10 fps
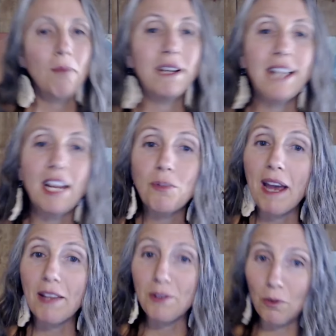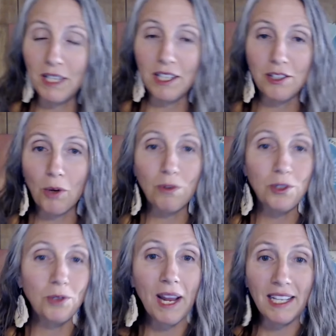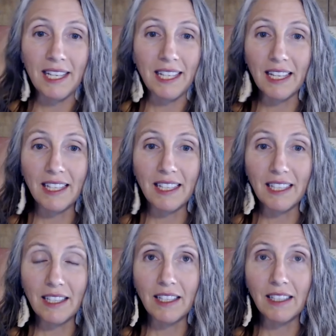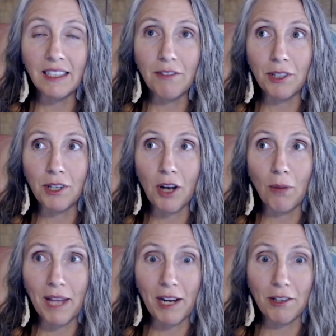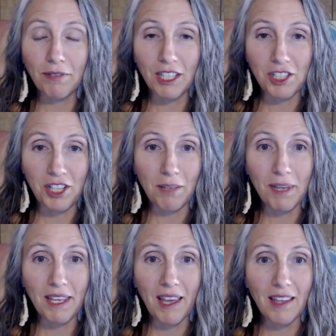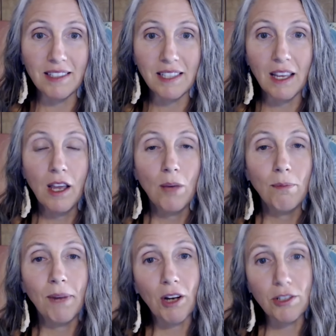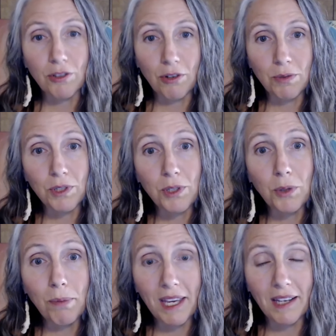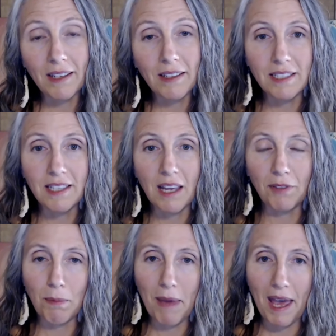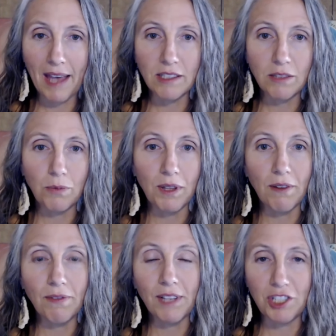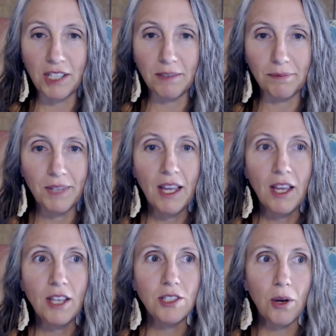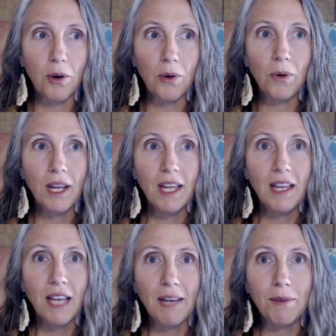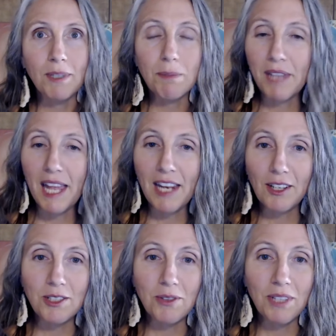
My naturopath told me don't do any liver and gallbladder flushing because my gallstones were too big to safely pass with flushing. So I wasn't planning on